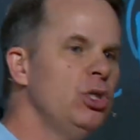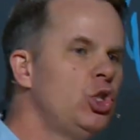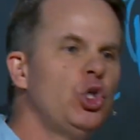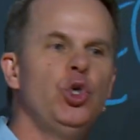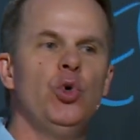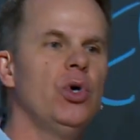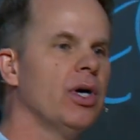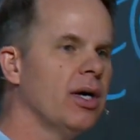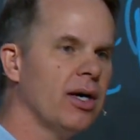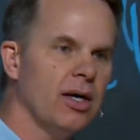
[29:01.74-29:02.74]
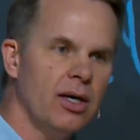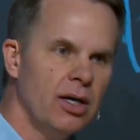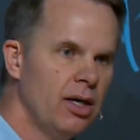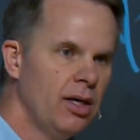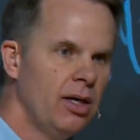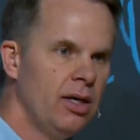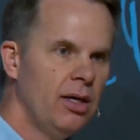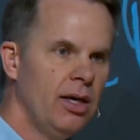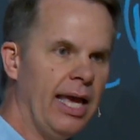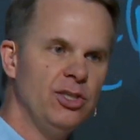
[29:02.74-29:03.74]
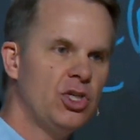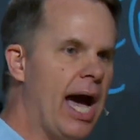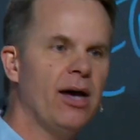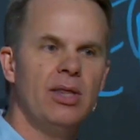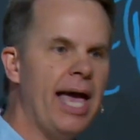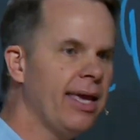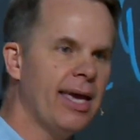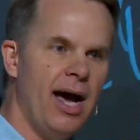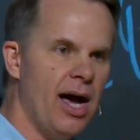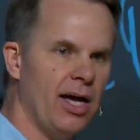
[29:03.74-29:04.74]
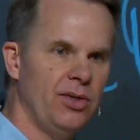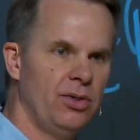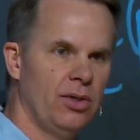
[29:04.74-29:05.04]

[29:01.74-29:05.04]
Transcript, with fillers: mature, and childlike God,